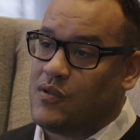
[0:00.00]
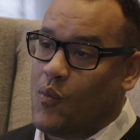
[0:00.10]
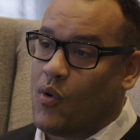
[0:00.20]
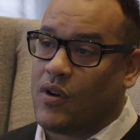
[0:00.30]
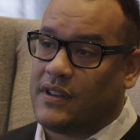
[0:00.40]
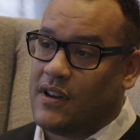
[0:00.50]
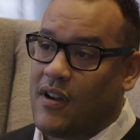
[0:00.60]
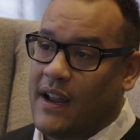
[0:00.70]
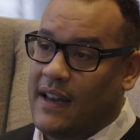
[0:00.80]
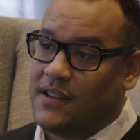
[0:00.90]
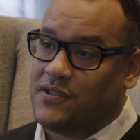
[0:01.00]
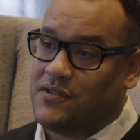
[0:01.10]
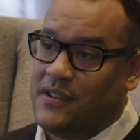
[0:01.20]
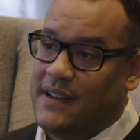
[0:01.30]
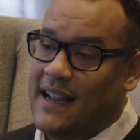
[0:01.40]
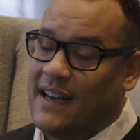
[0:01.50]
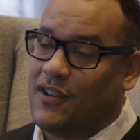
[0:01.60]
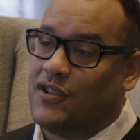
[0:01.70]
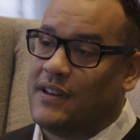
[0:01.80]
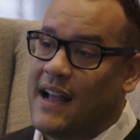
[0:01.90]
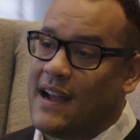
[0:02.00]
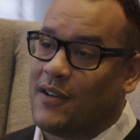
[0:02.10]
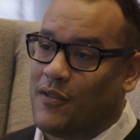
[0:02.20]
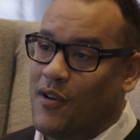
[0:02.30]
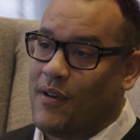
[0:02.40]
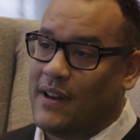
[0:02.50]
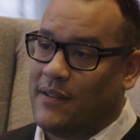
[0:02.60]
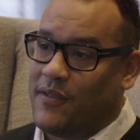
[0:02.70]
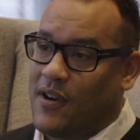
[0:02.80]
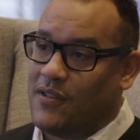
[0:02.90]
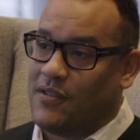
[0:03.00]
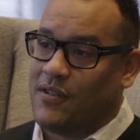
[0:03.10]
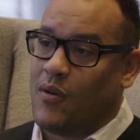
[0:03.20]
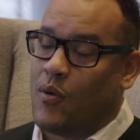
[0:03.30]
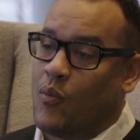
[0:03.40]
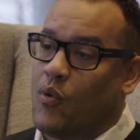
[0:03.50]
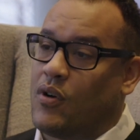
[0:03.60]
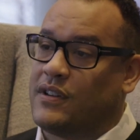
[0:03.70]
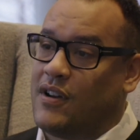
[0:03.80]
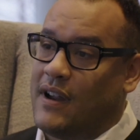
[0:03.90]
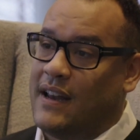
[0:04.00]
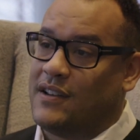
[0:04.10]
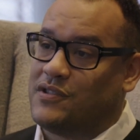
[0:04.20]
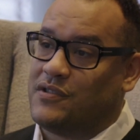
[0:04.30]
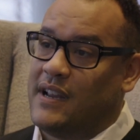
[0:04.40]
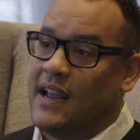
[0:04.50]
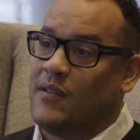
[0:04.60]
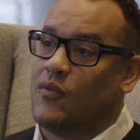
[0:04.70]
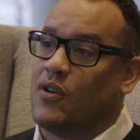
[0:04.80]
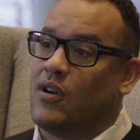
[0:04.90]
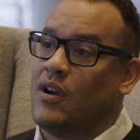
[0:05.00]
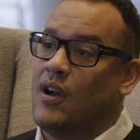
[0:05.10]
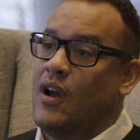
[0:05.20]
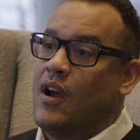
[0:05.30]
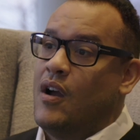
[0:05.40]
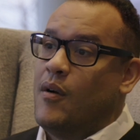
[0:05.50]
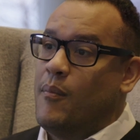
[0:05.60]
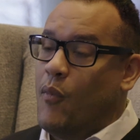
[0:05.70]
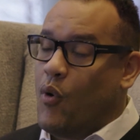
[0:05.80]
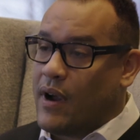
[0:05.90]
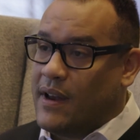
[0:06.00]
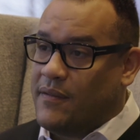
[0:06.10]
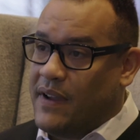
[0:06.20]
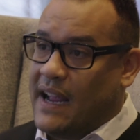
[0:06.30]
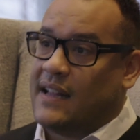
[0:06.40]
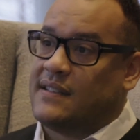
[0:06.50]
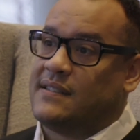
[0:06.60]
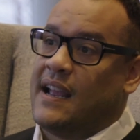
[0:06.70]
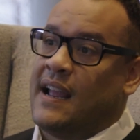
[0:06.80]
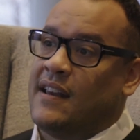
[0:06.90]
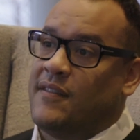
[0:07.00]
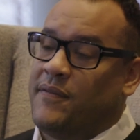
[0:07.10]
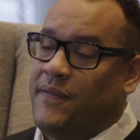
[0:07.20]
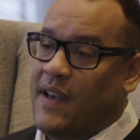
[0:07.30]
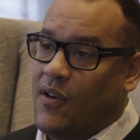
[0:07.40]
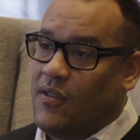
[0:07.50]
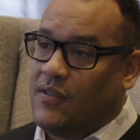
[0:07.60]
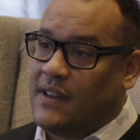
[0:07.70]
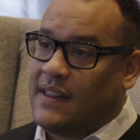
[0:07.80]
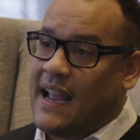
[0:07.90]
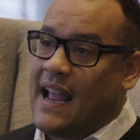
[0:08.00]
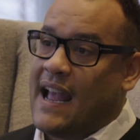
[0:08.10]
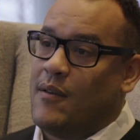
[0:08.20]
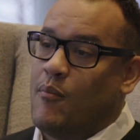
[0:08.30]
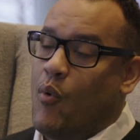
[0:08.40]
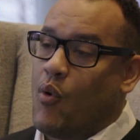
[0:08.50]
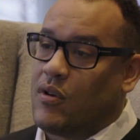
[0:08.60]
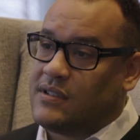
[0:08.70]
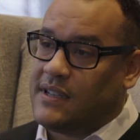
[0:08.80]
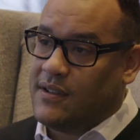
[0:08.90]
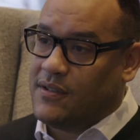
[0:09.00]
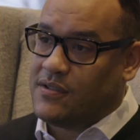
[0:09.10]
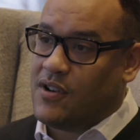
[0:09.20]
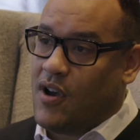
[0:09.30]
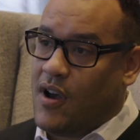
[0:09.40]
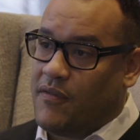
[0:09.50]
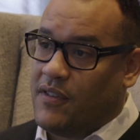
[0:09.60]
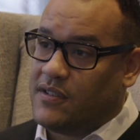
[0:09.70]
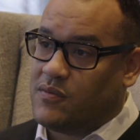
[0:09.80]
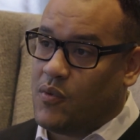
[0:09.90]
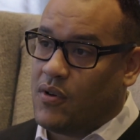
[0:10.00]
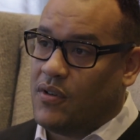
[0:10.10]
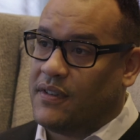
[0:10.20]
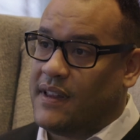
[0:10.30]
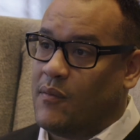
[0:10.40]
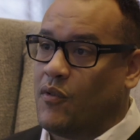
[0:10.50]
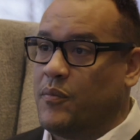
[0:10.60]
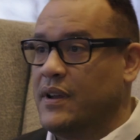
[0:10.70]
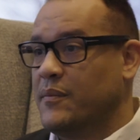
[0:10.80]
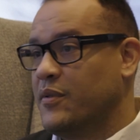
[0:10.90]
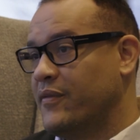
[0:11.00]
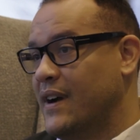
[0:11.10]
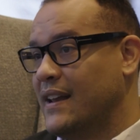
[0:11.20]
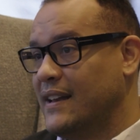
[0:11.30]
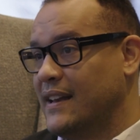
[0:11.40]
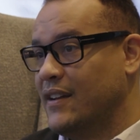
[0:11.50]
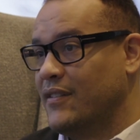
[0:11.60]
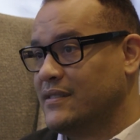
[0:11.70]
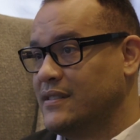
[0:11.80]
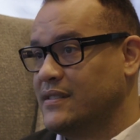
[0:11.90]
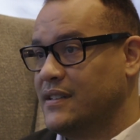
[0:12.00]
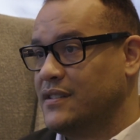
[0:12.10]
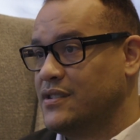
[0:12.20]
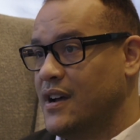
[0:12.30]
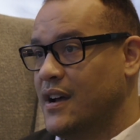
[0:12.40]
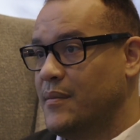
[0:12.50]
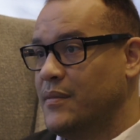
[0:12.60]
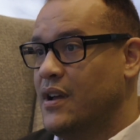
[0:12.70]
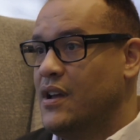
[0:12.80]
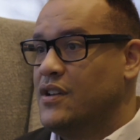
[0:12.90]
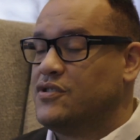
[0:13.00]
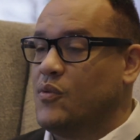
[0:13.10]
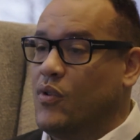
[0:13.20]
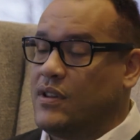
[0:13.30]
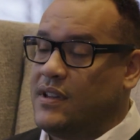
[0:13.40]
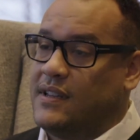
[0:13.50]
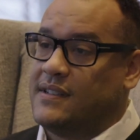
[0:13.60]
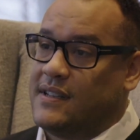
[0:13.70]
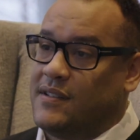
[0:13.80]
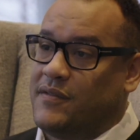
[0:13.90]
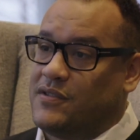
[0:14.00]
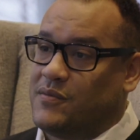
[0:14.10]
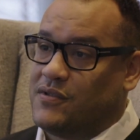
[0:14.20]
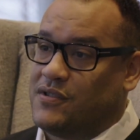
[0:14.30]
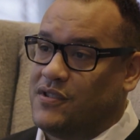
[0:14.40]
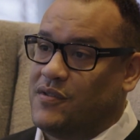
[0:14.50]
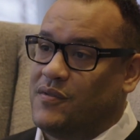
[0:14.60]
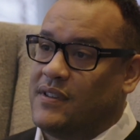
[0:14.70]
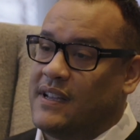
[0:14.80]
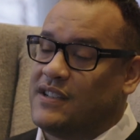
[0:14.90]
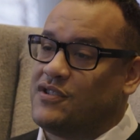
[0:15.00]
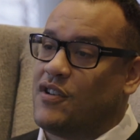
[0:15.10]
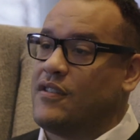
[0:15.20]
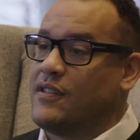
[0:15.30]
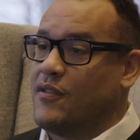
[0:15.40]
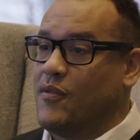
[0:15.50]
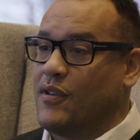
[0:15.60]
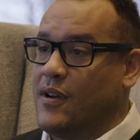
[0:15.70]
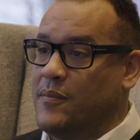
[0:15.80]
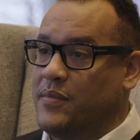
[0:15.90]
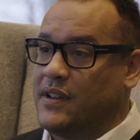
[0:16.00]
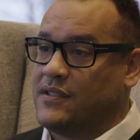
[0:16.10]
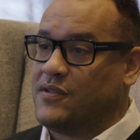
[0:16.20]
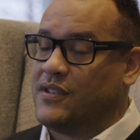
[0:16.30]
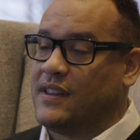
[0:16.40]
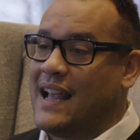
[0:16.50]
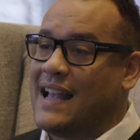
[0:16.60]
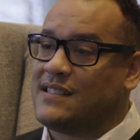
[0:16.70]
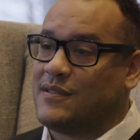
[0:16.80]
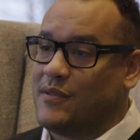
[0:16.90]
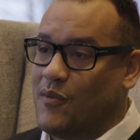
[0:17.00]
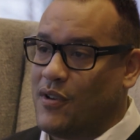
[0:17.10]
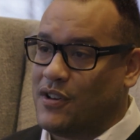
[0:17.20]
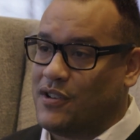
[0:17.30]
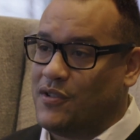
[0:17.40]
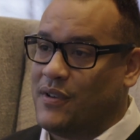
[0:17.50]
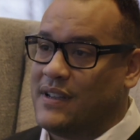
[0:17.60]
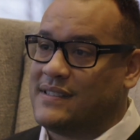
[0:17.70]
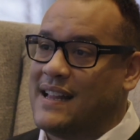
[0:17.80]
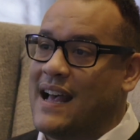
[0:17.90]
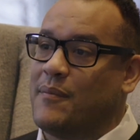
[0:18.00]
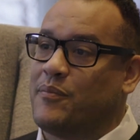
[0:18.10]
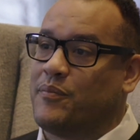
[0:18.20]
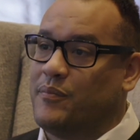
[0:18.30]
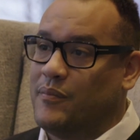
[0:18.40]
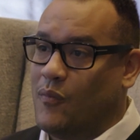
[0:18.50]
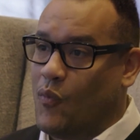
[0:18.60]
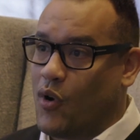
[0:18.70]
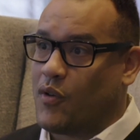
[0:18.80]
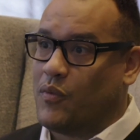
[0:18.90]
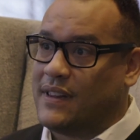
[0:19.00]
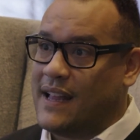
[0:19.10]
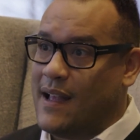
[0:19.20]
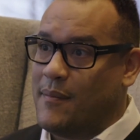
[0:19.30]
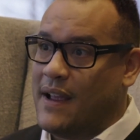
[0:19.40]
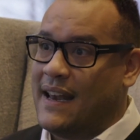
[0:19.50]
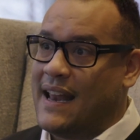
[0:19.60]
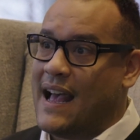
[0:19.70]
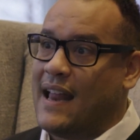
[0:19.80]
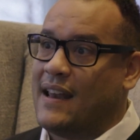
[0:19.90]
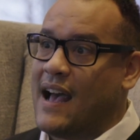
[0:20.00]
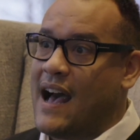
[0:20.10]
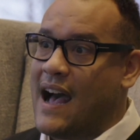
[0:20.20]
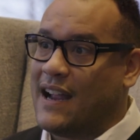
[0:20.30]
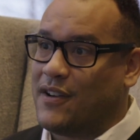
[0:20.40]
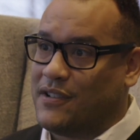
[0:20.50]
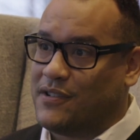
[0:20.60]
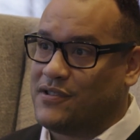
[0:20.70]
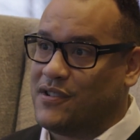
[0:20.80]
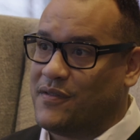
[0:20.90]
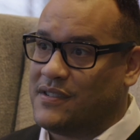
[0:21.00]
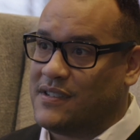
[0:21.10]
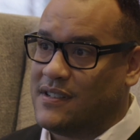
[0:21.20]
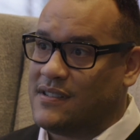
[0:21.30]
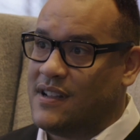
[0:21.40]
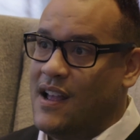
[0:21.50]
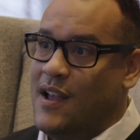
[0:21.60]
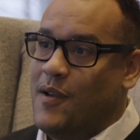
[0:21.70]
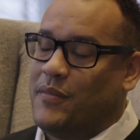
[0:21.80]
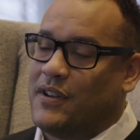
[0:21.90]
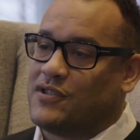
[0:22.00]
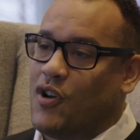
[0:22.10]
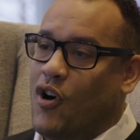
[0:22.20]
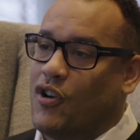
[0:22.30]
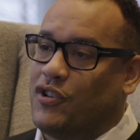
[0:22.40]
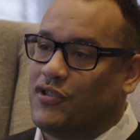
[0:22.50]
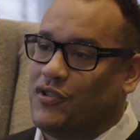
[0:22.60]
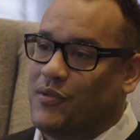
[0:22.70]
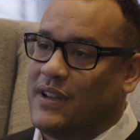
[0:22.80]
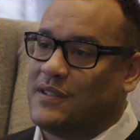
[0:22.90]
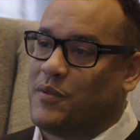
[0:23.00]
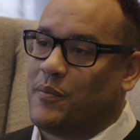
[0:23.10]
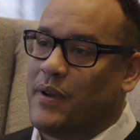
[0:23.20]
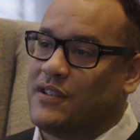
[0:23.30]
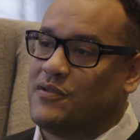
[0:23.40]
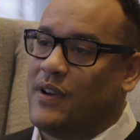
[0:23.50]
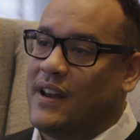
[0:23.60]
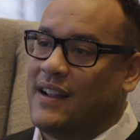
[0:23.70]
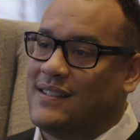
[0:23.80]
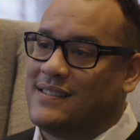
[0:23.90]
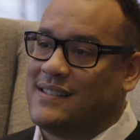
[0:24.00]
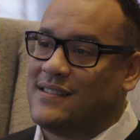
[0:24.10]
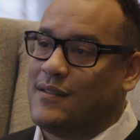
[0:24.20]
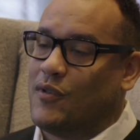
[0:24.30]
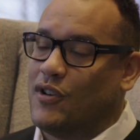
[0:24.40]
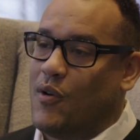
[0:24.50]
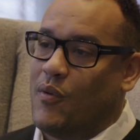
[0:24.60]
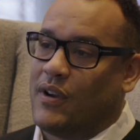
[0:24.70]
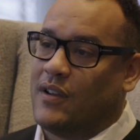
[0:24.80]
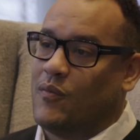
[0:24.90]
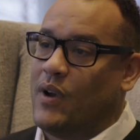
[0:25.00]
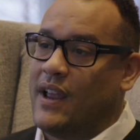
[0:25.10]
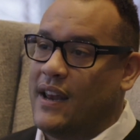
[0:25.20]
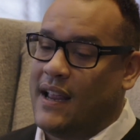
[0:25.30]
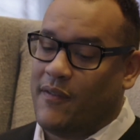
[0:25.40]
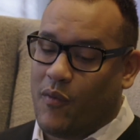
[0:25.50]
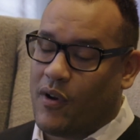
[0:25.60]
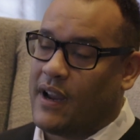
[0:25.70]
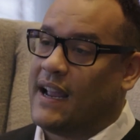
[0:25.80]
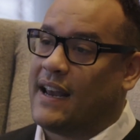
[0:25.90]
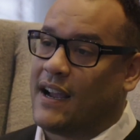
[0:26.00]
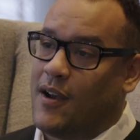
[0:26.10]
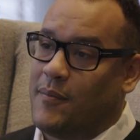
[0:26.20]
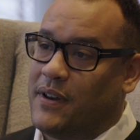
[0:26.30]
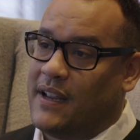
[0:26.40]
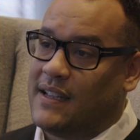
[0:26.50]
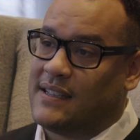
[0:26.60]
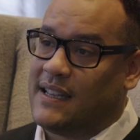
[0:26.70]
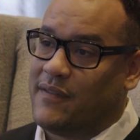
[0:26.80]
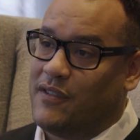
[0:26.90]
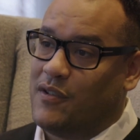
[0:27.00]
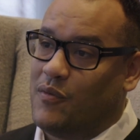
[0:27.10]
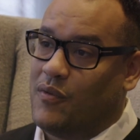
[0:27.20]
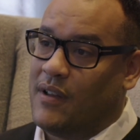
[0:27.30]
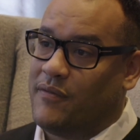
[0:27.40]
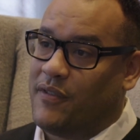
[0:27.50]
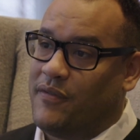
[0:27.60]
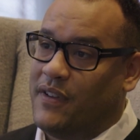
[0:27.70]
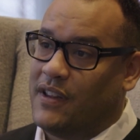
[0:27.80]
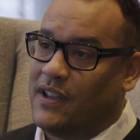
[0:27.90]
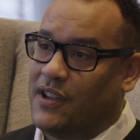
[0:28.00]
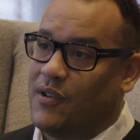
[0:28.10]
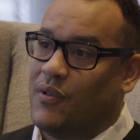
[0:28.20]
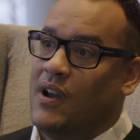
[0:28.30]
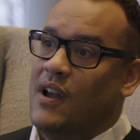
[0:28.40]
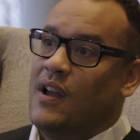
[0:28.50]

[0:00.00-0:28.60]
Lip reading: worked in our industry and could not grow any farther, or worked in our industry and were more advanced and felt that they had more skills to offer this world than were being provided in their existing job. So what did these individuals do? They started their own company. So the last thing we want to do is not work with them and not hire their services, because all you're doing is perpetuating a system where no one can win. If working at a company isn't giving you and fulfilling you,